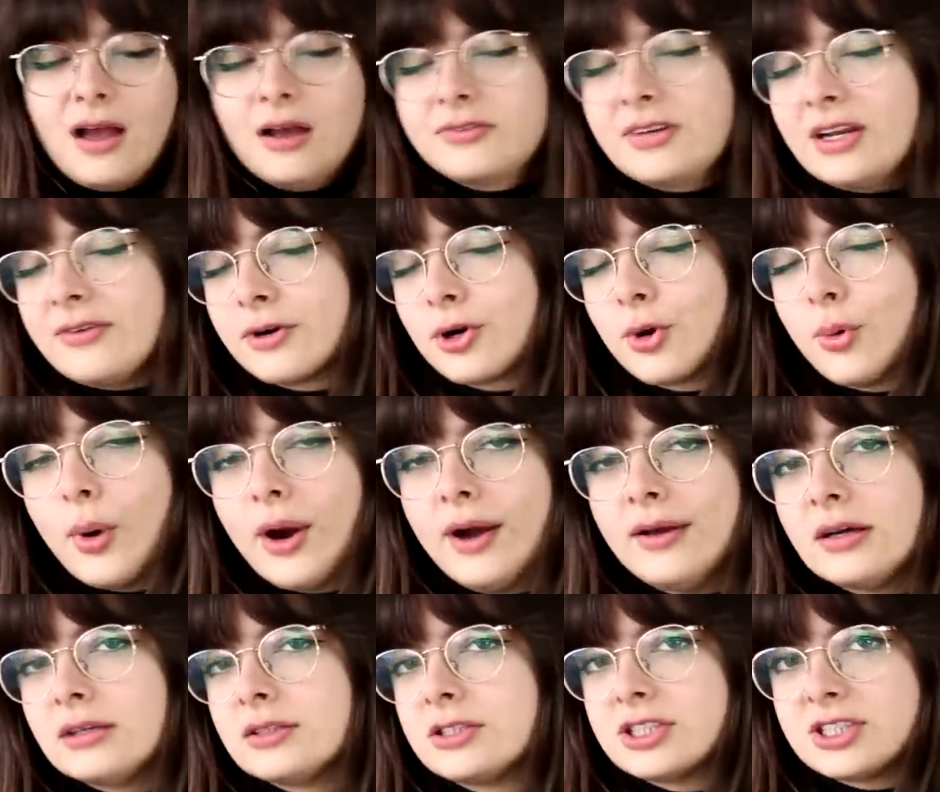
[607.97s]
I've never
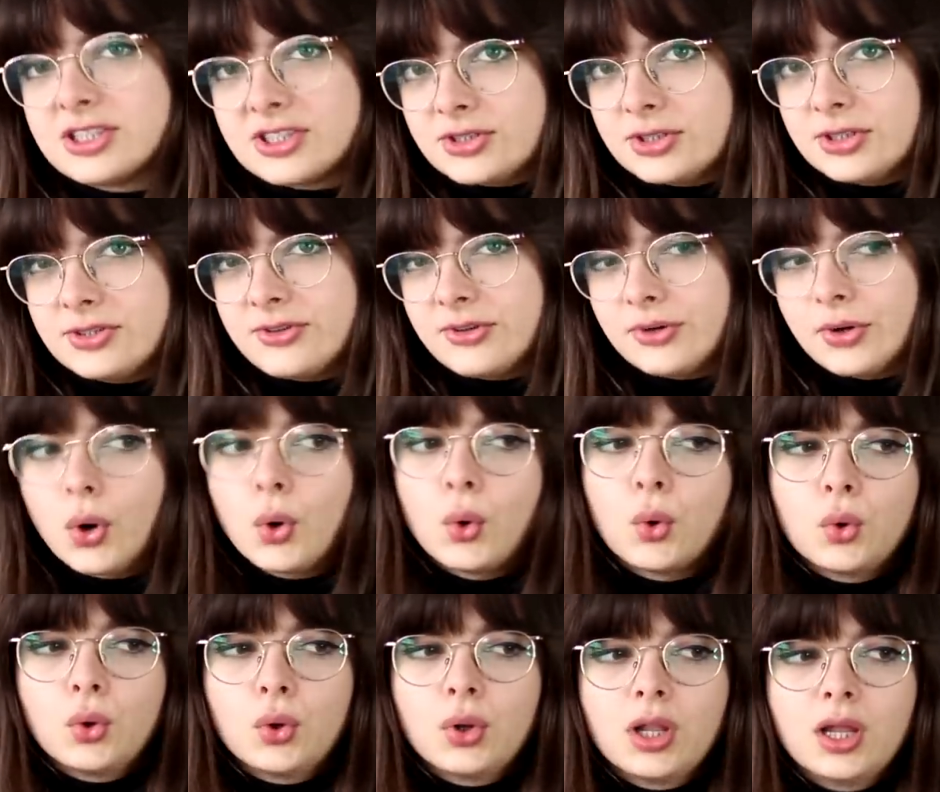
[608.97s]
quite understood the
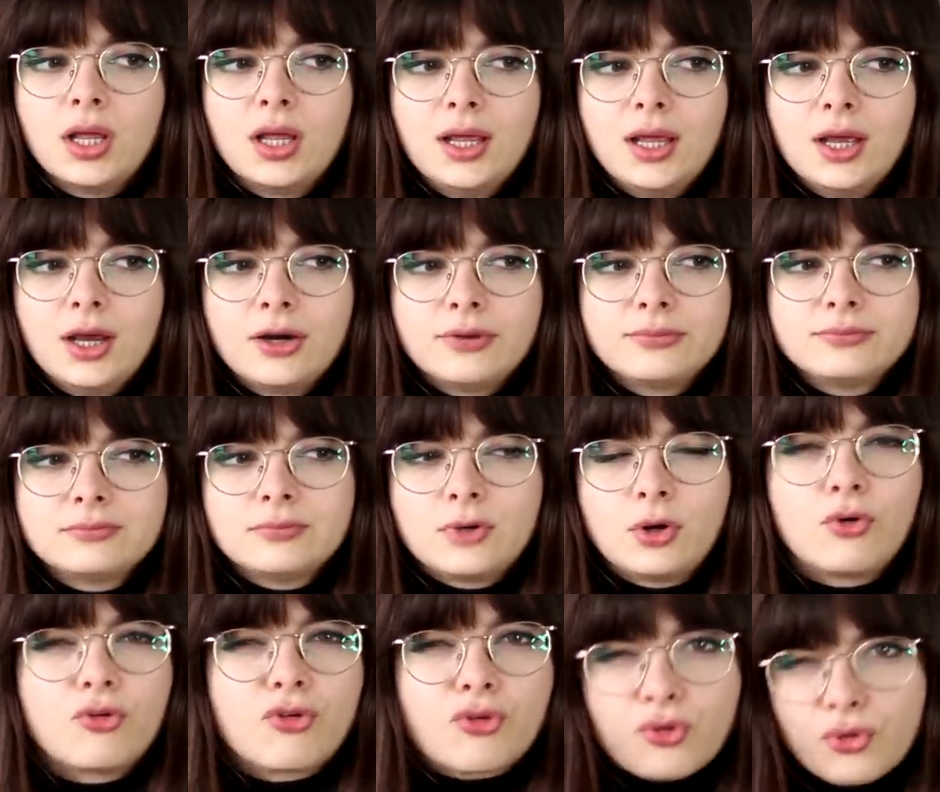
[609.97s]
whole
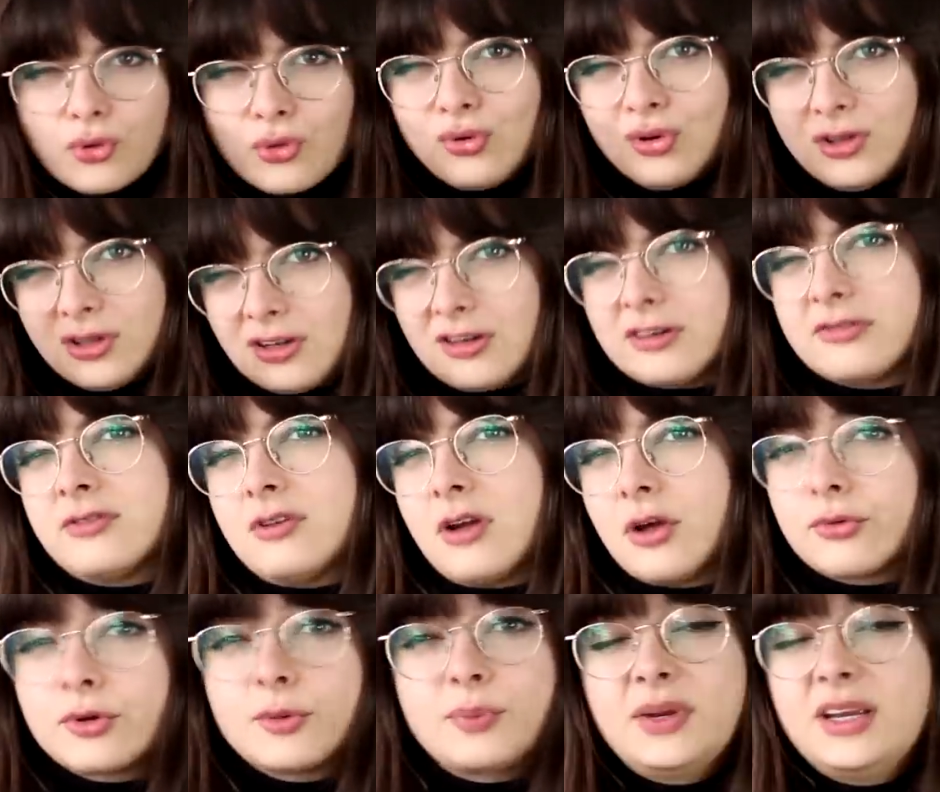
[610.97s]
rule of
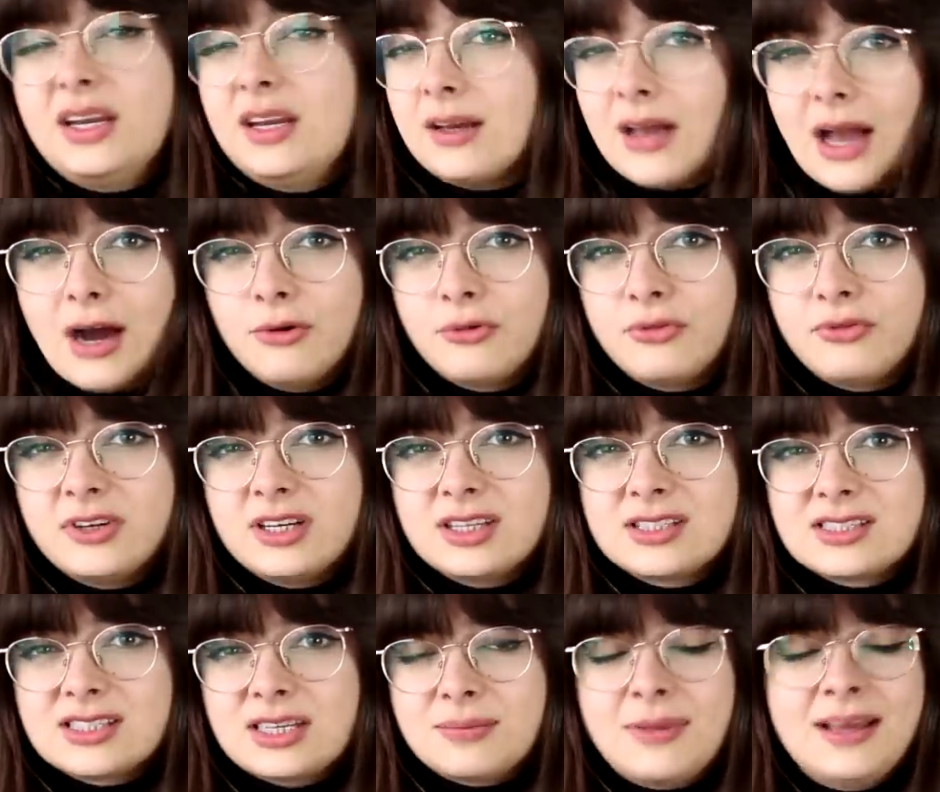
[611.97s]
not repeating
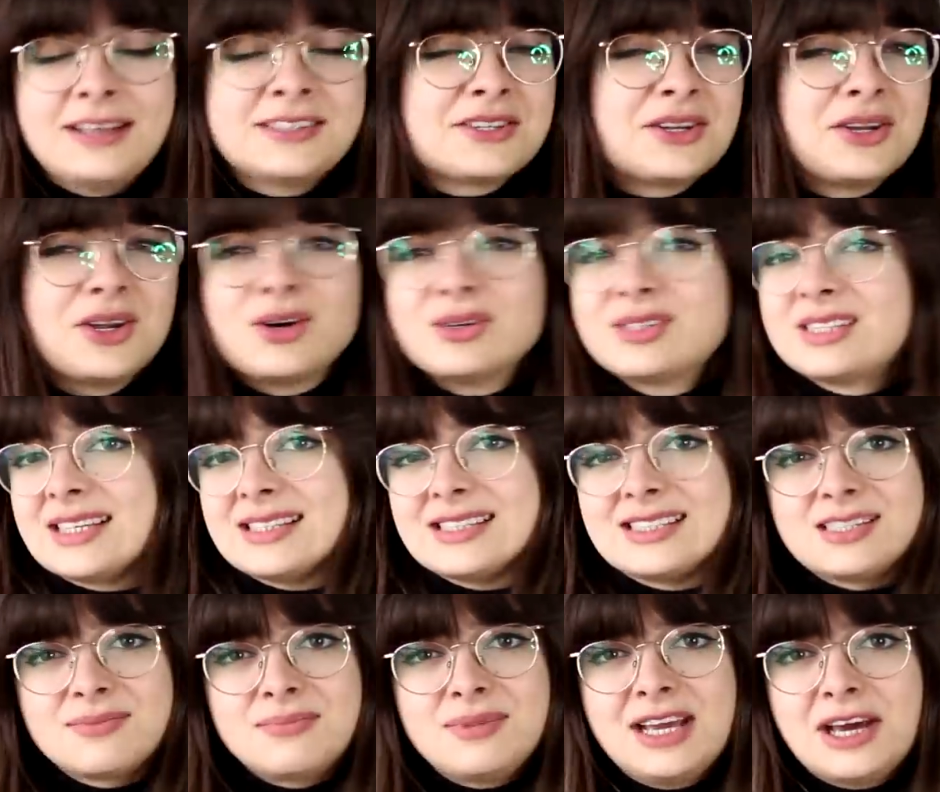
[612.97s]
outfits. It makes no
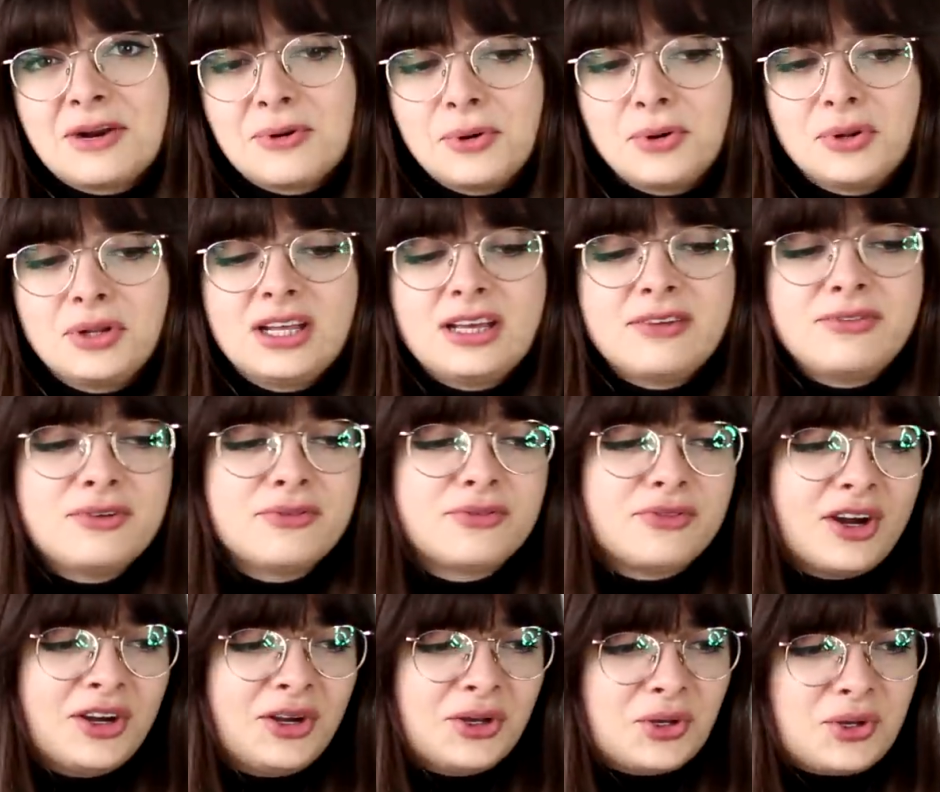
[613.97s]
sense to me at all. If you
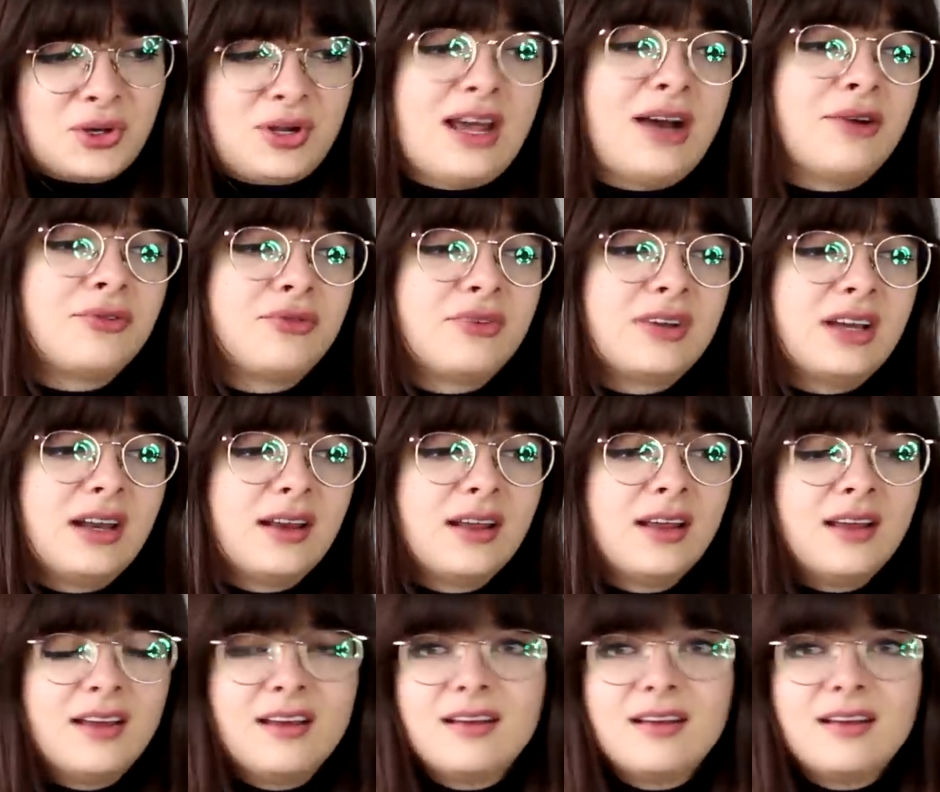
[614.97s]
find a good outfit,